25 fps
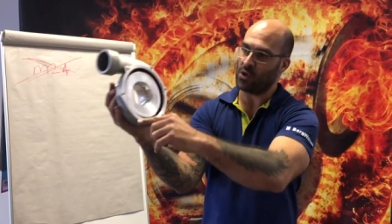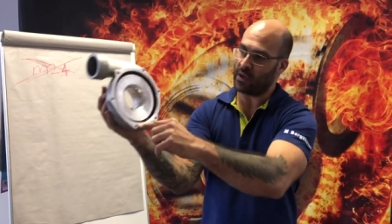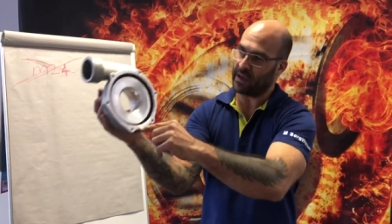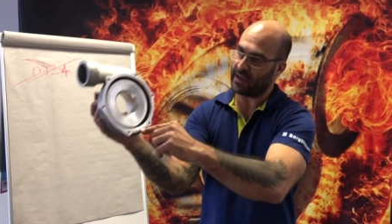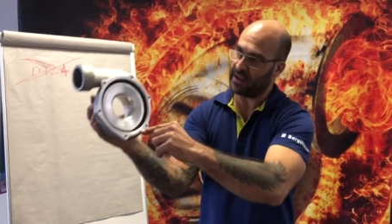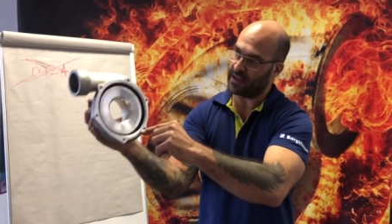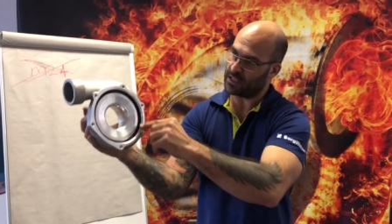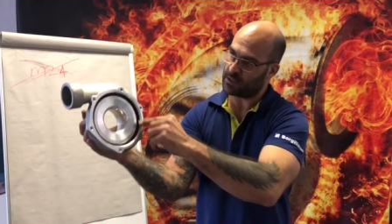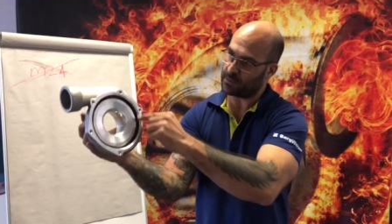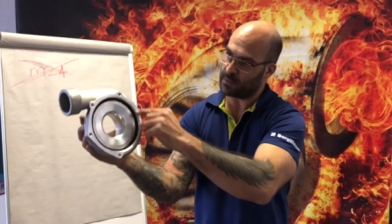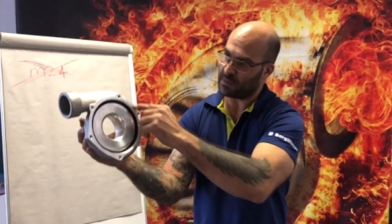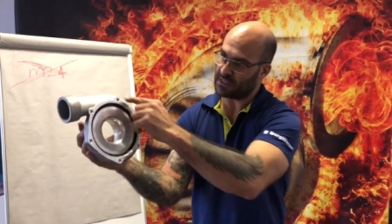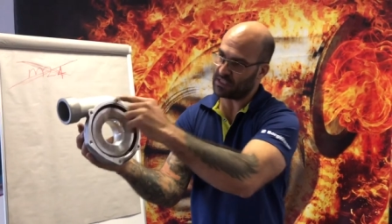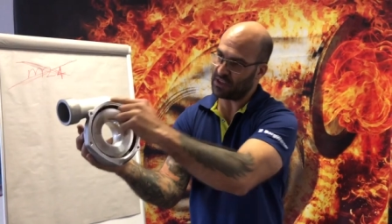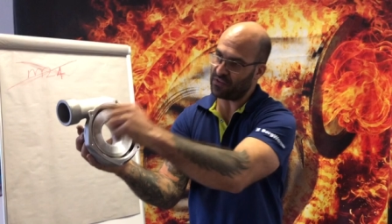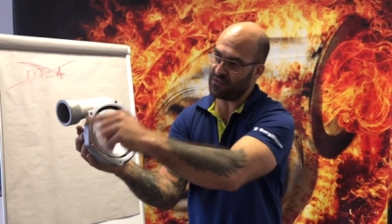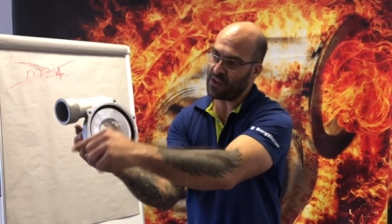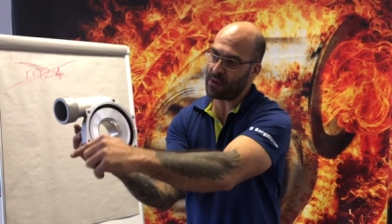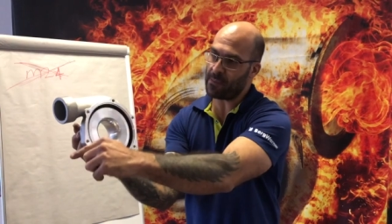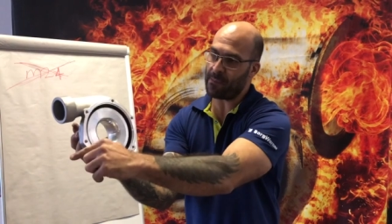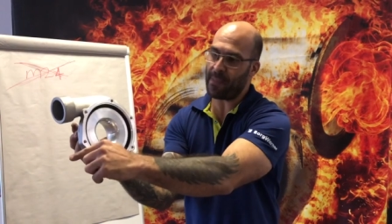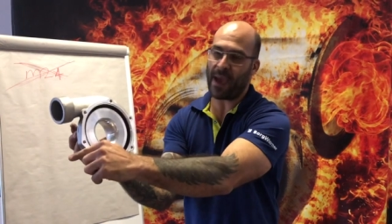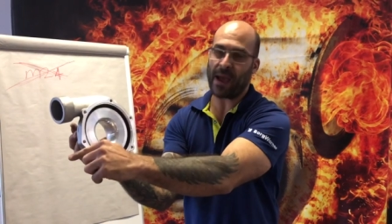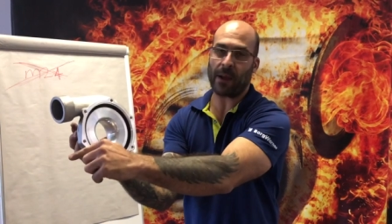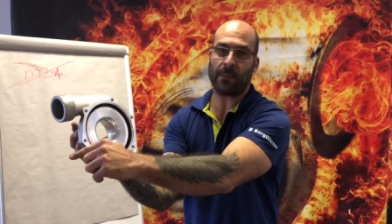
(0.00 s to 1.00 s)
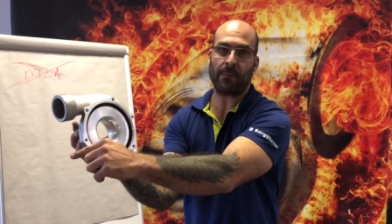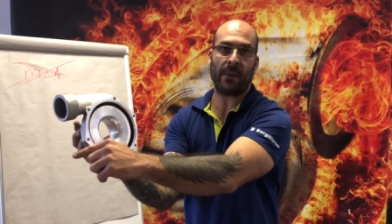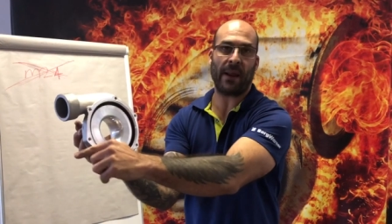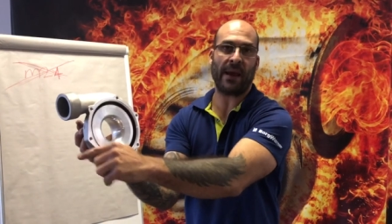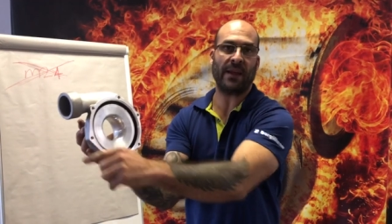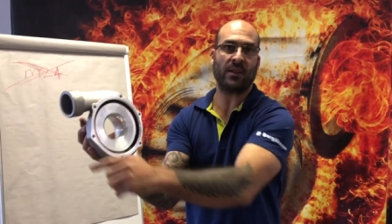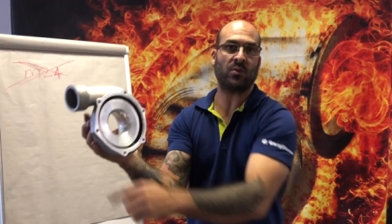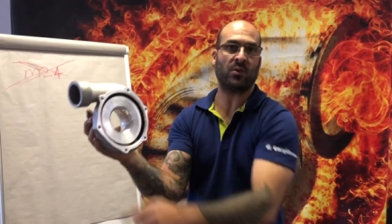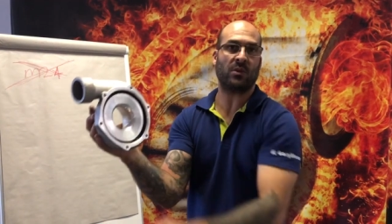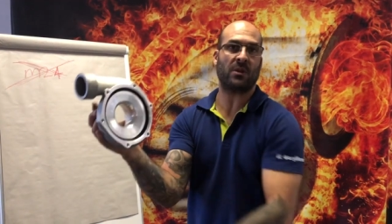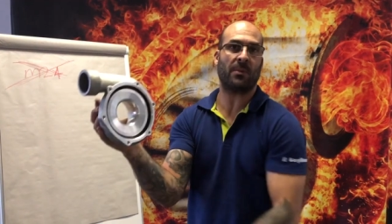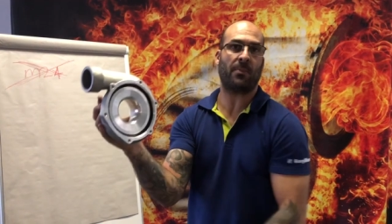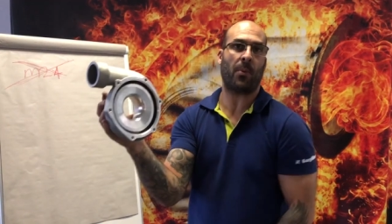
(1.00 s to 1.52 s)
You get a specific
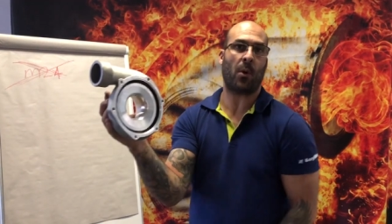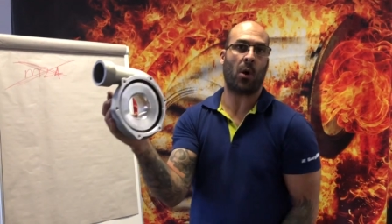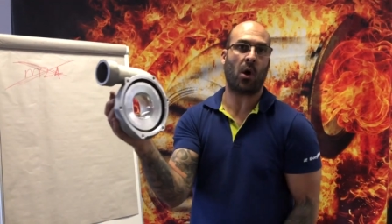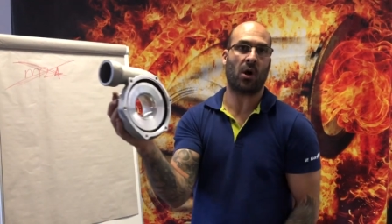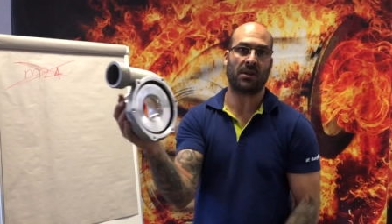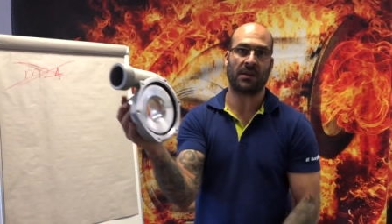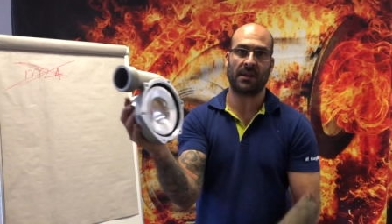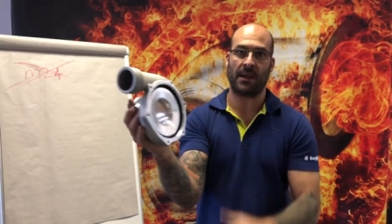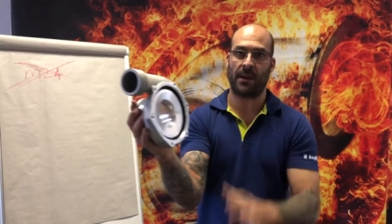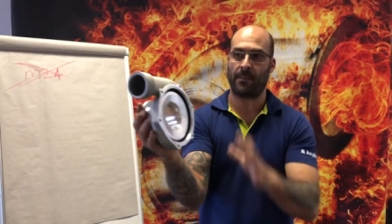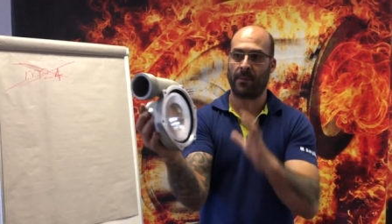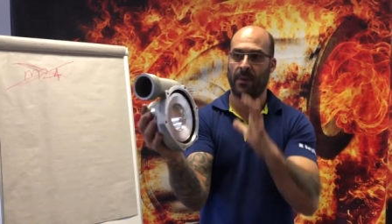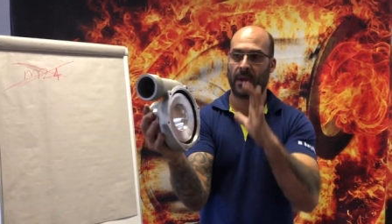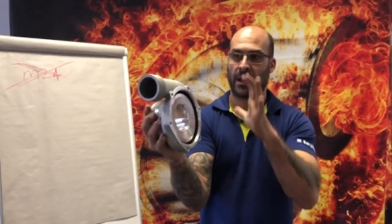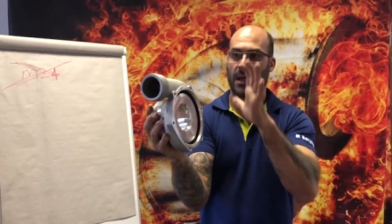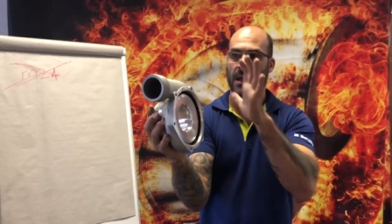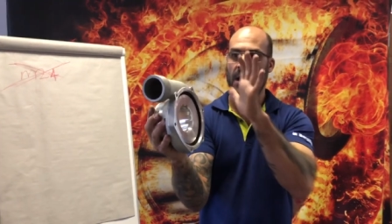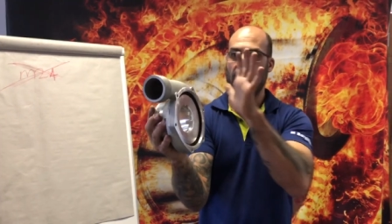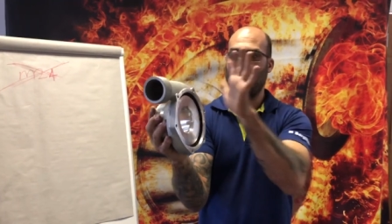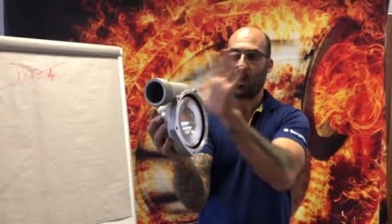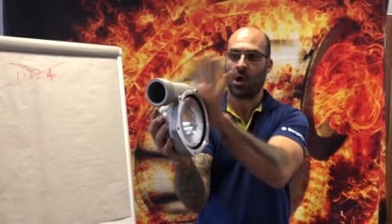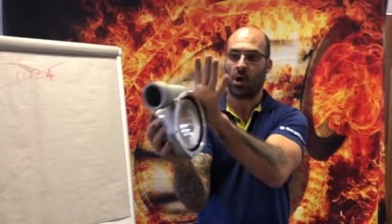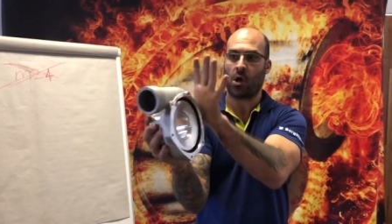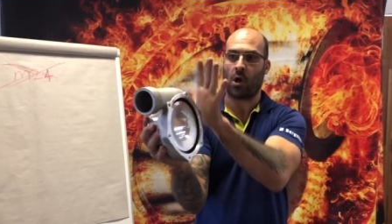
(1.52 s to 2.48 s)
backplate with a part number,